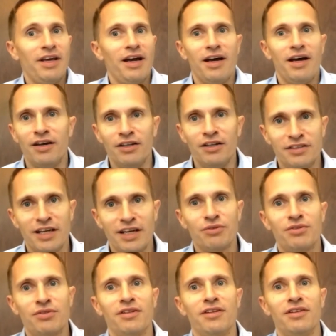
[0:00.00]
there are
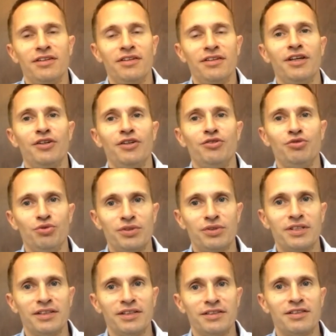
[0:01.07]
undoubtedly new
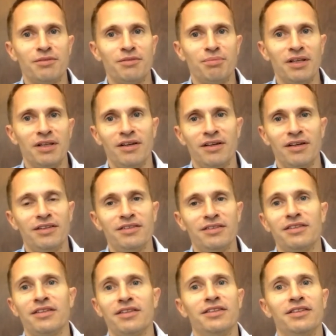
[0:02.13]
skills to be
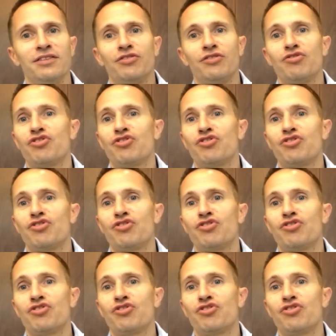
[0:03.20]
learned and